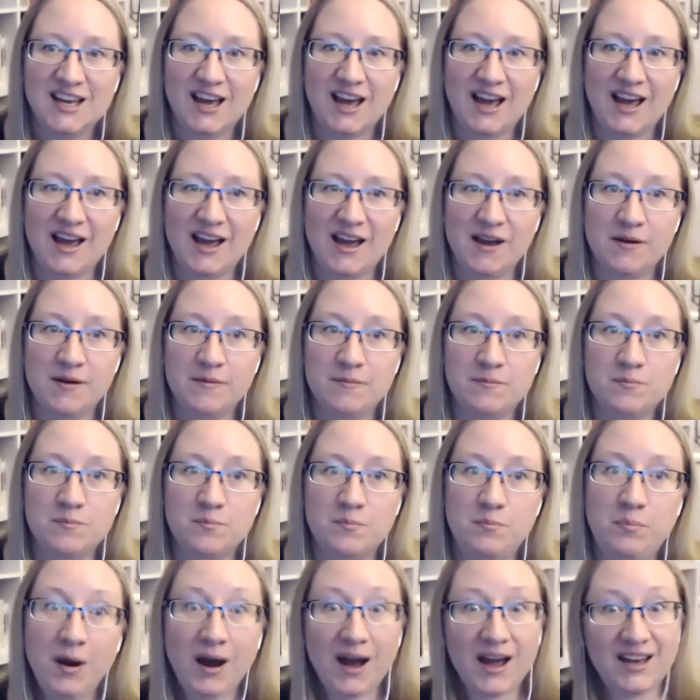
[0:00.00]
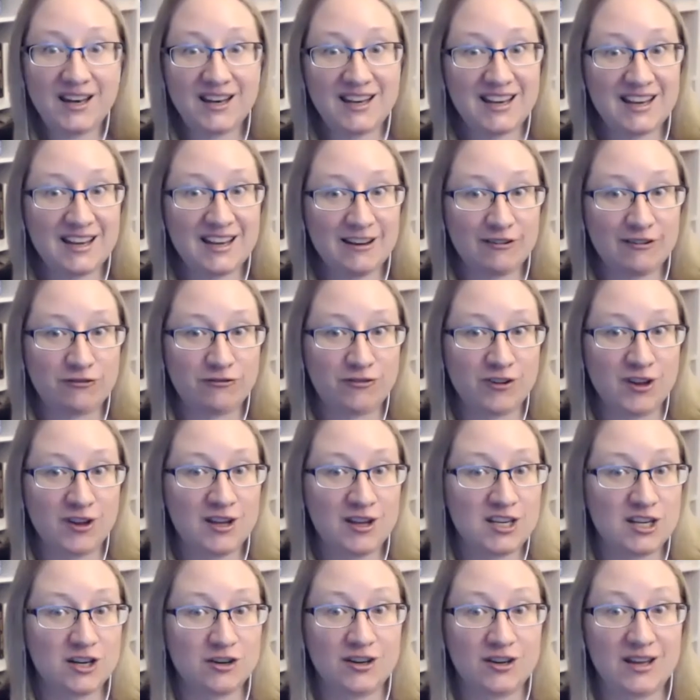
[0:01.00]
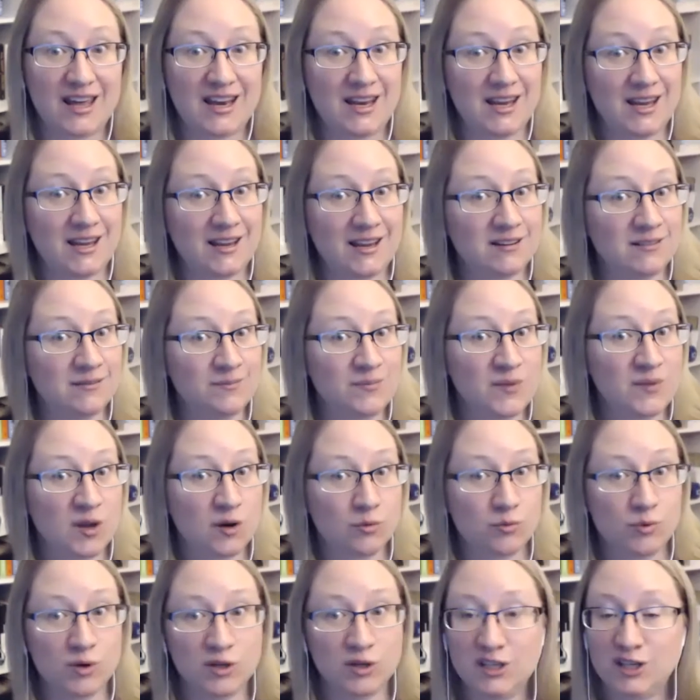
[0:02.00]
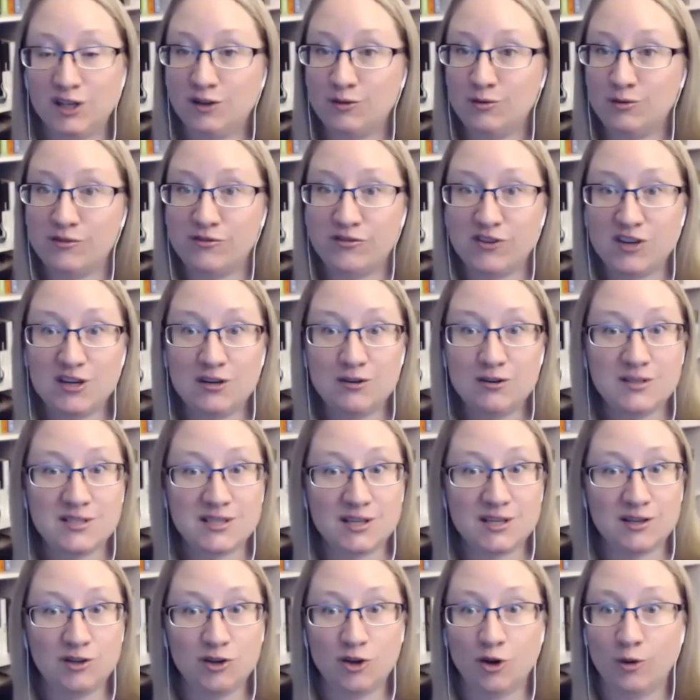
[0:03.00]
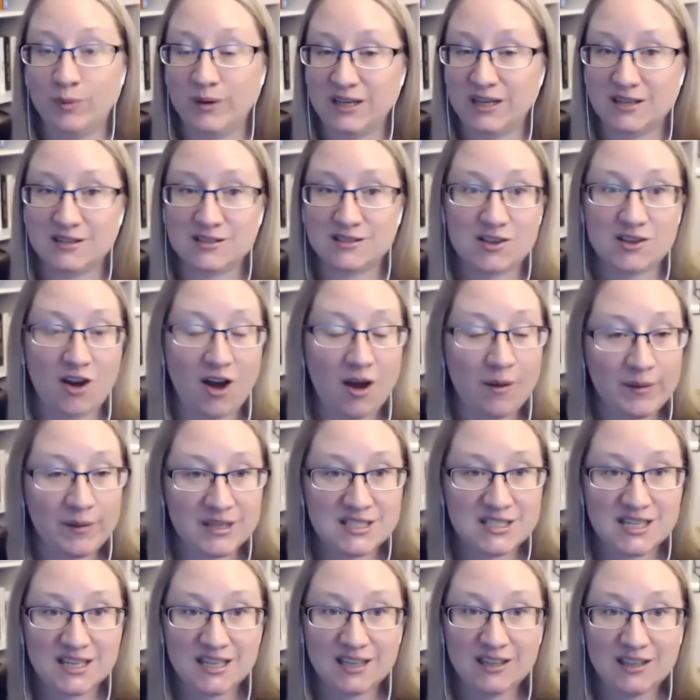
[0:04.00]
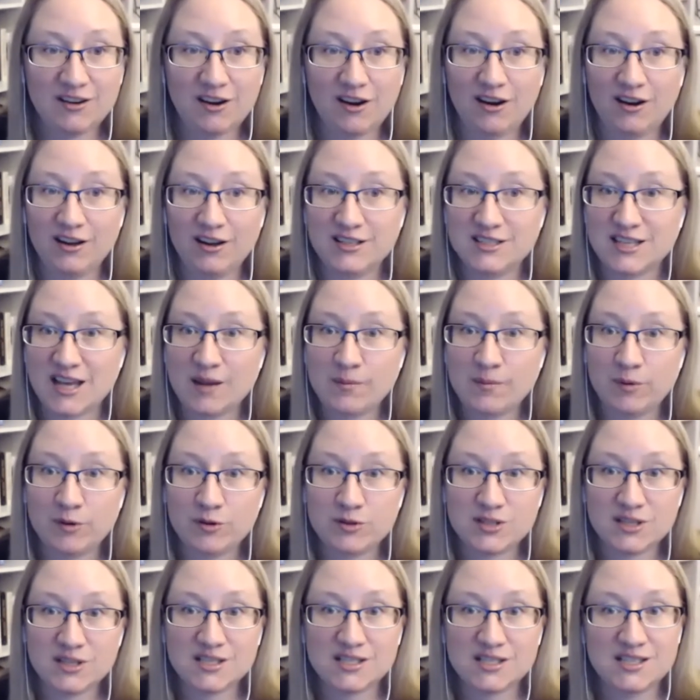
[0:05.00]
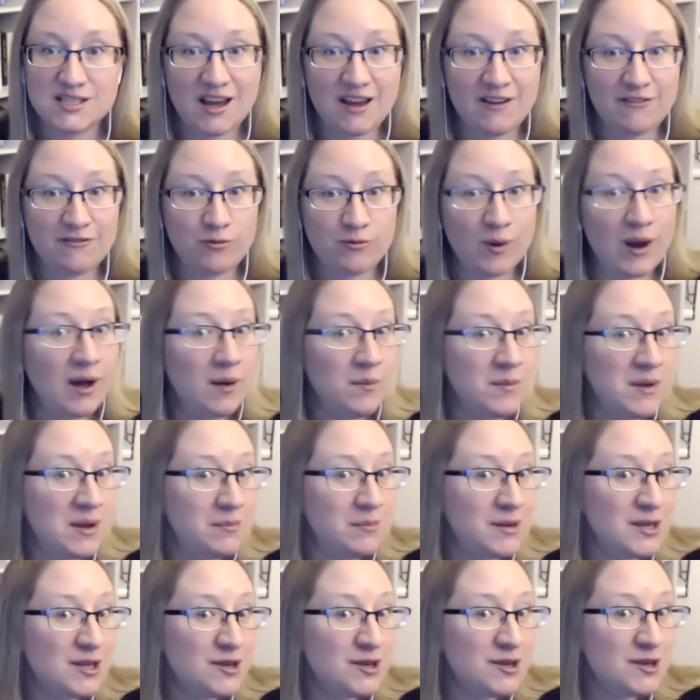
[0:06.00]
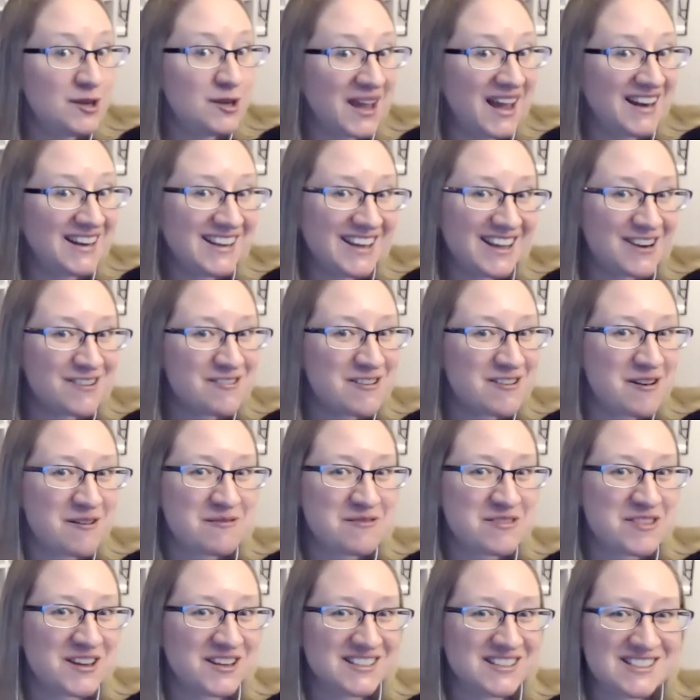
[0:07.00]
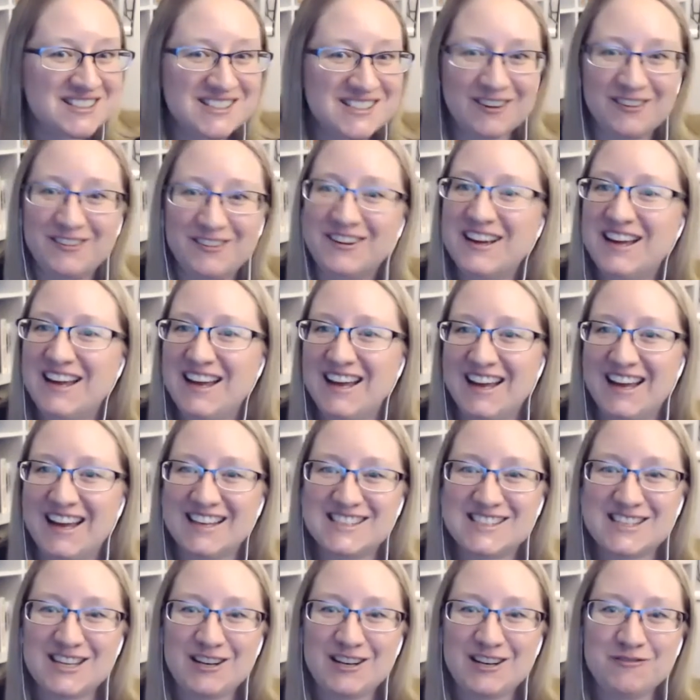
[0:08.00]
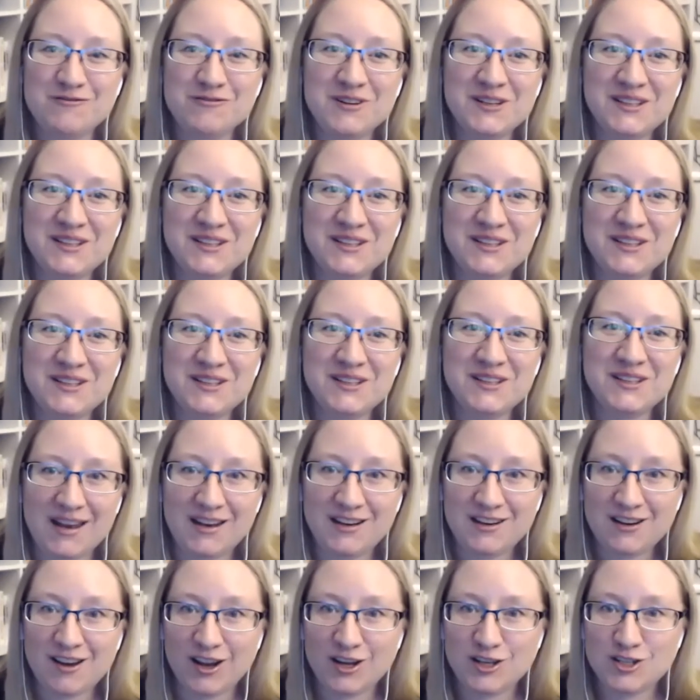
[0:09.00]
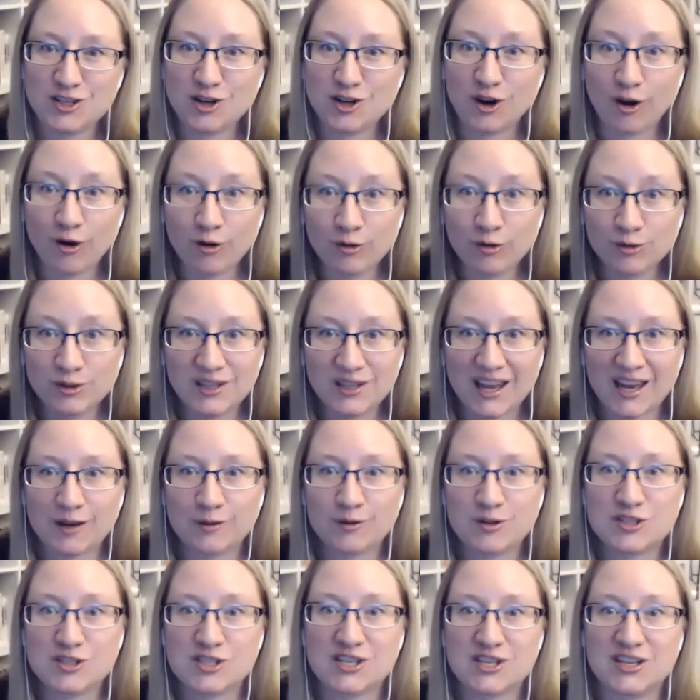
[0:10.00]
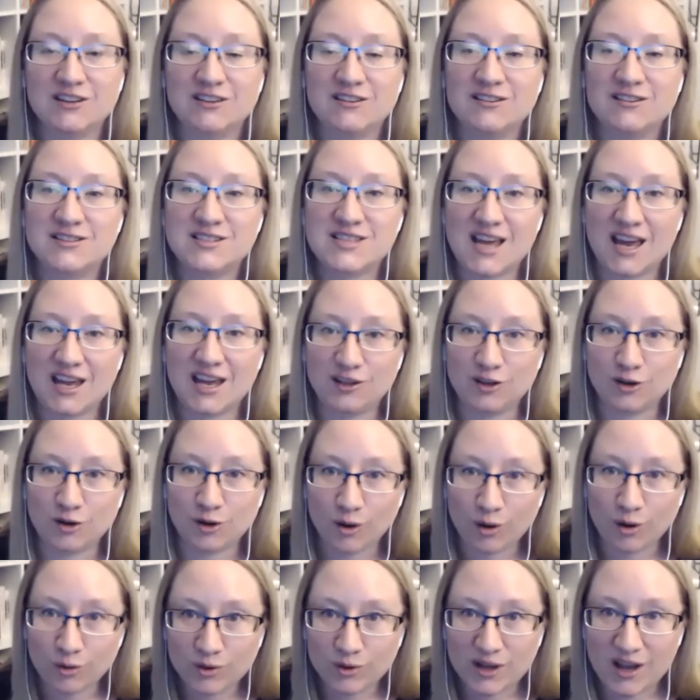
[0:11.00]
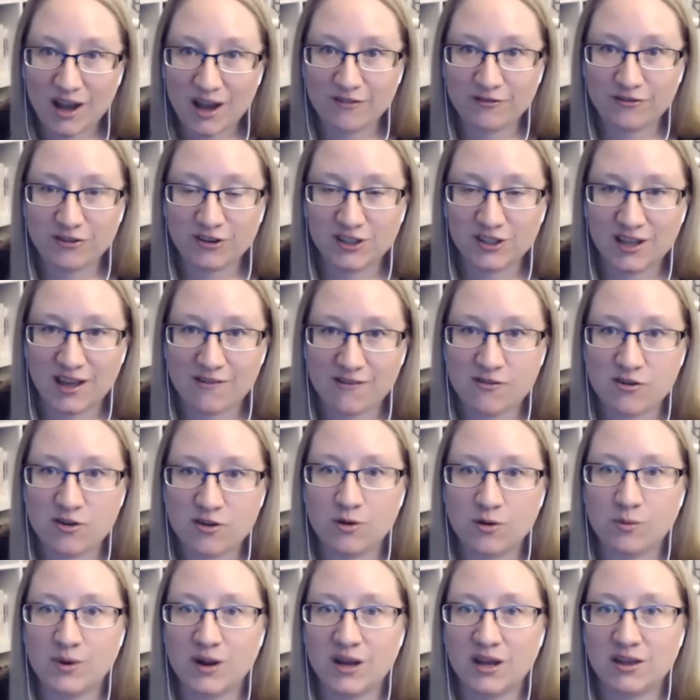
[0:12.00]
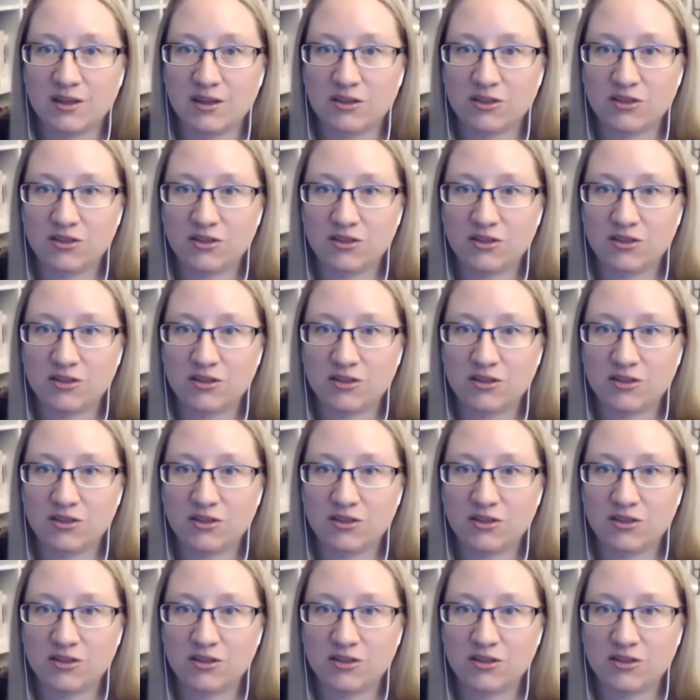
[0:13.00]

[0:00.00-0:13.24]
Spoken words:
But if you're getting really good reviews and nobody is commenting on typos and stuff, well, maybe you can get away with it. So it's going to really depend on your own language skills and your own comfort level with